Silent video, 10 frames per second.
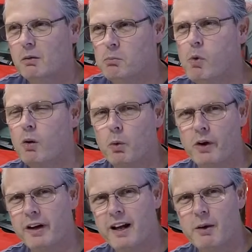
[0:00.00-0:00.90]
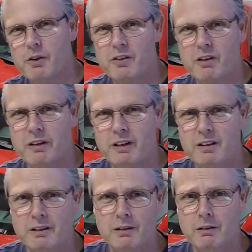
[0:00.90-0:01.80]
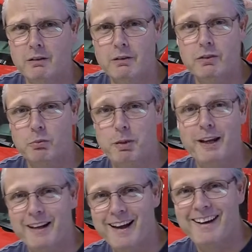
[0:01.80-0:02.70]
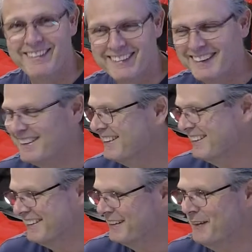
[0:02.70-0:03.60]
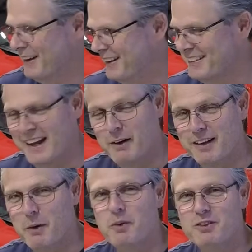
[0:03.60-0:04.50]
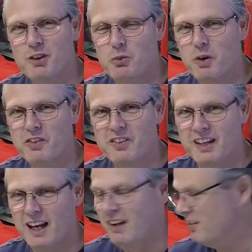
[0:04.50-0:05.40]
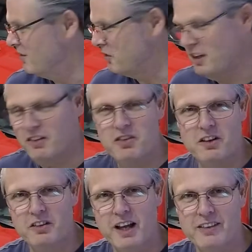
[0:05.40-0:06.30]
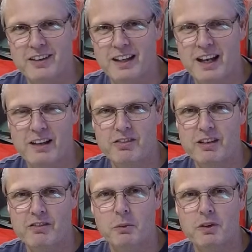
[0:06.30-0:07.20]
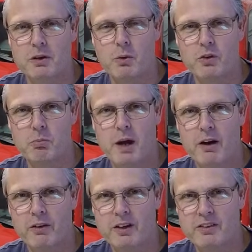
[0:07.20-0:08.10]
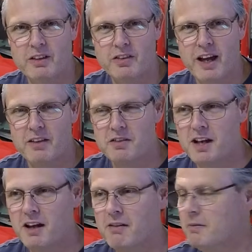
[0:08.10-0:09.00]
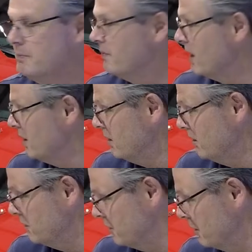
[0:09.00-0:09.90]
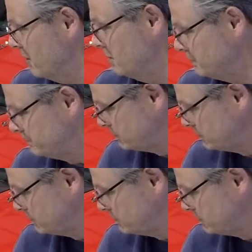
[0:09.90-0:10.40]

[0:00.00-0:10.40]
more worried I was going to spin out. That just wasn't the case. It's still not the case, even with the horsepower that this has now. So